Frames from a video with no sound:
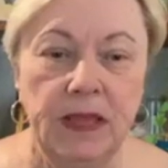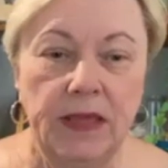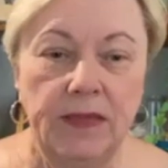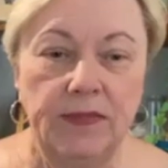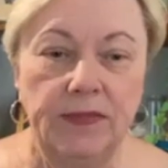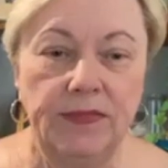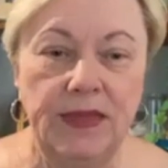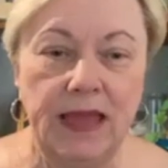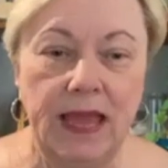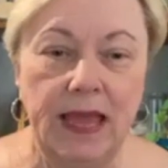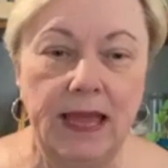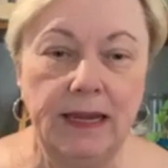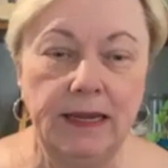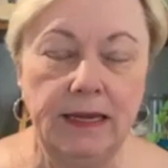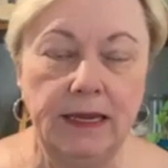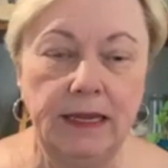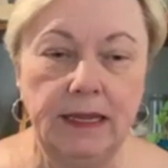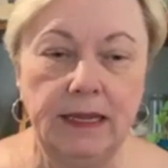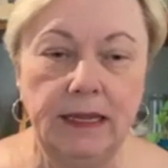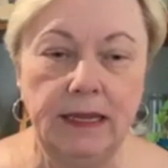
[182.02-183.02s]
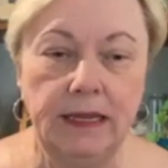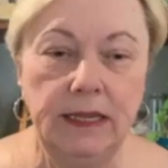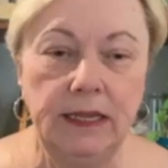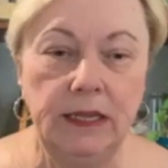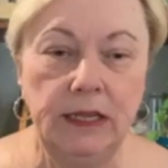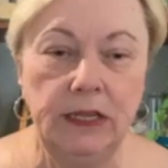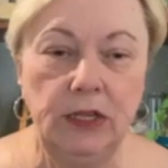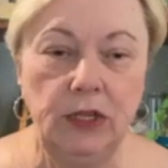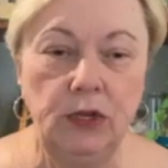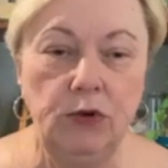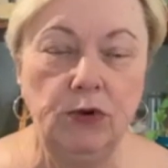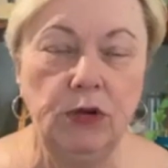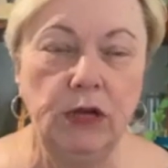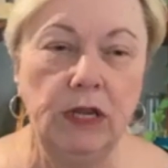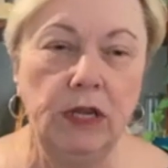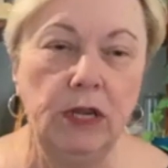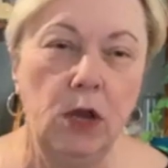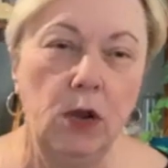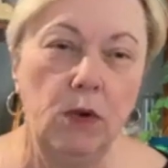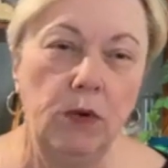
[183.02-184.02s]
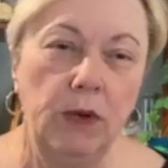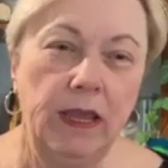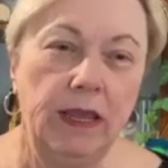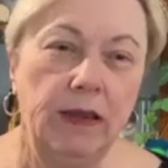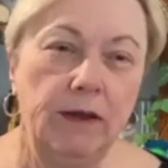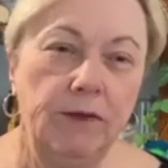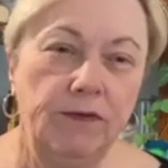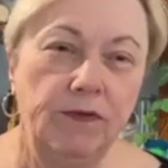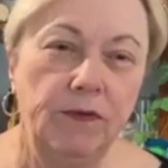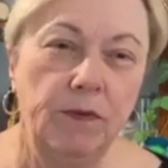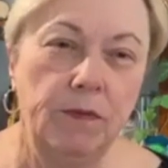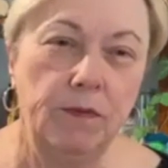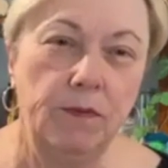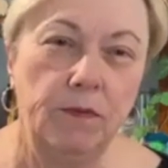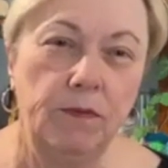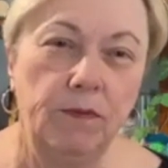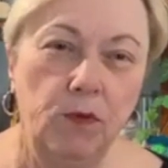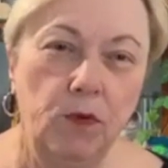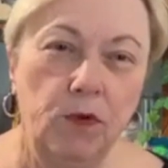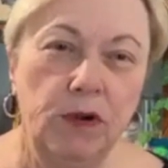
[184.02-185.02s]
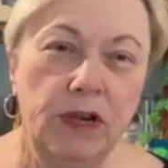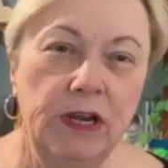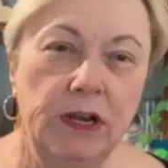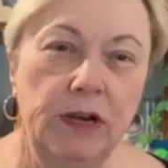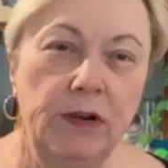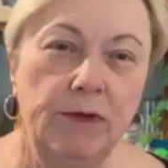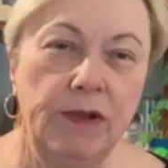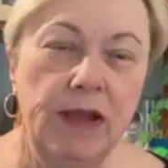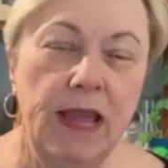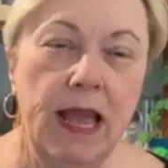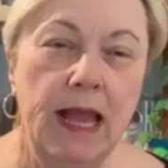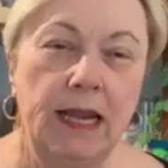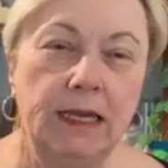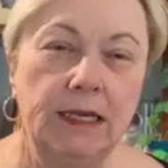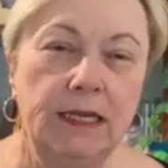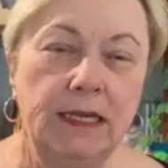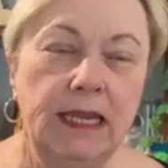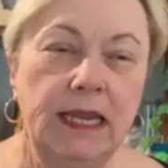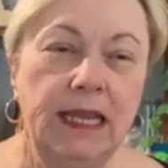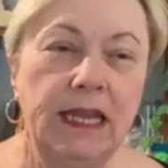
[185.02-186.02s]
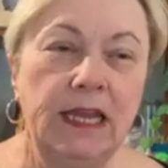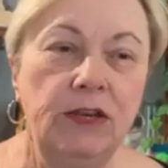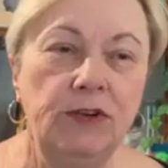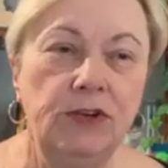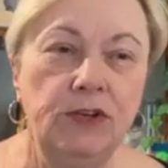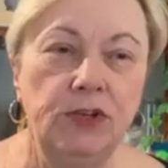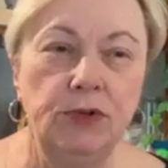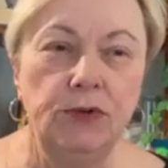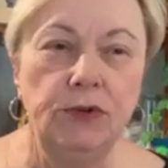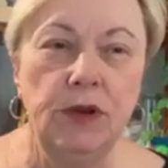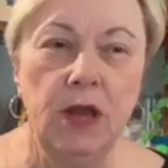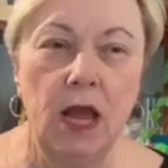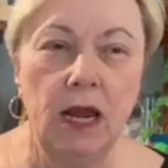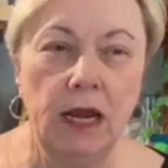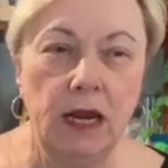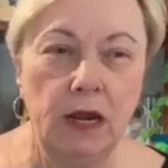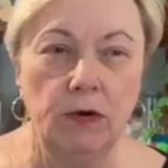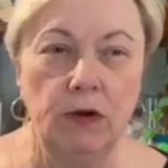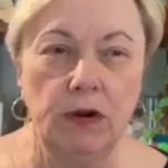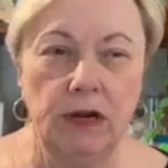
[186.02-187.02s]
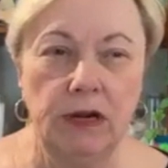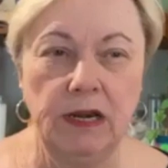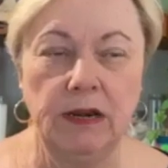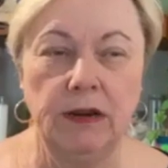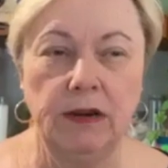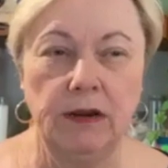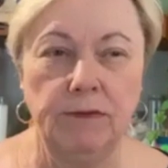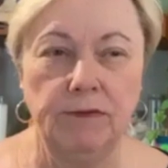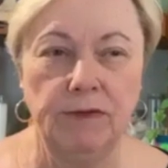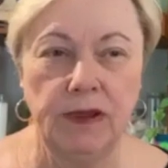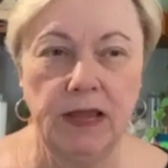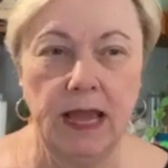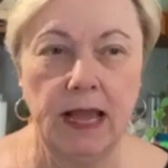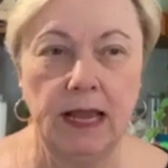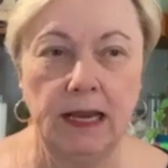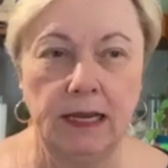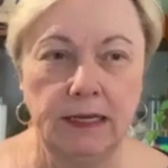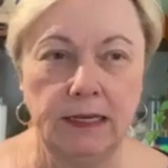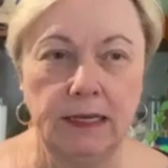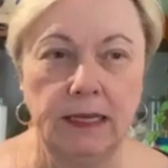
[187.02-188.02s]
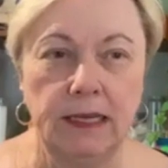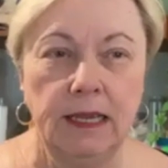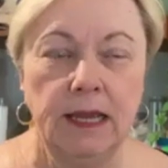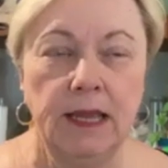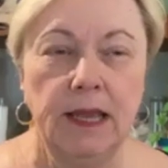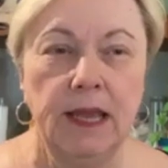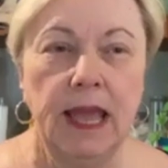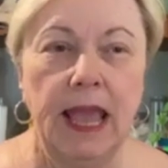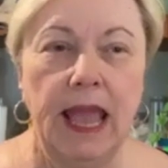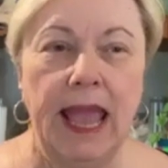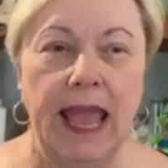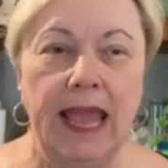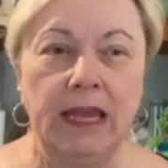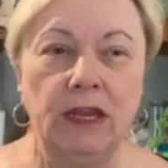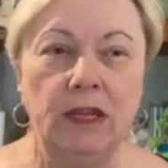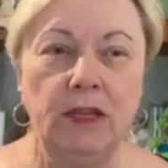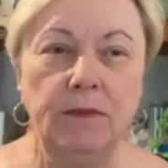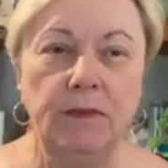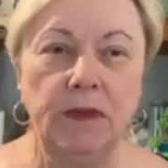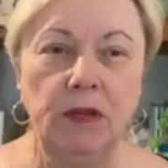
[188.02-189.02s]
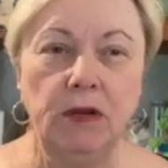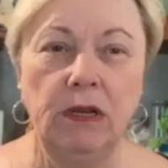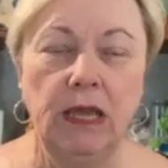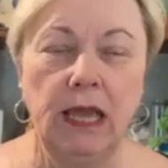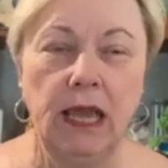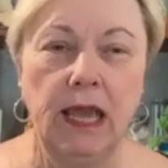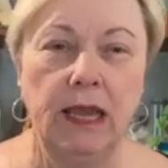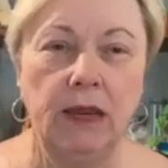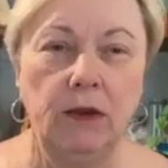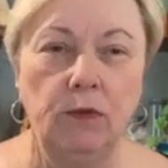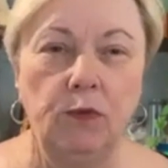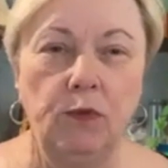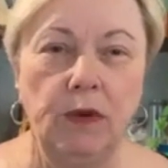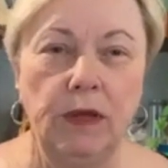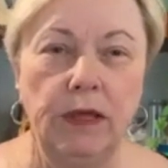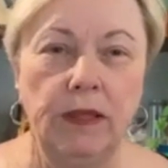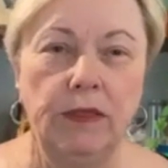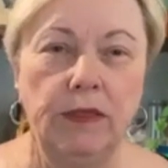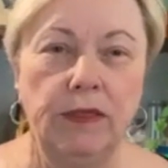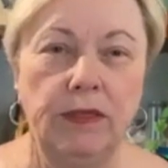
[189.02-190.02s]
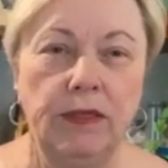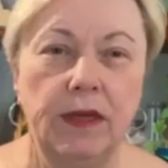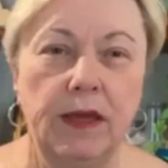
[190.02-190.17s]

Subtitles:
that you can go in from ordinary reality into non-ordinary reality and communicate with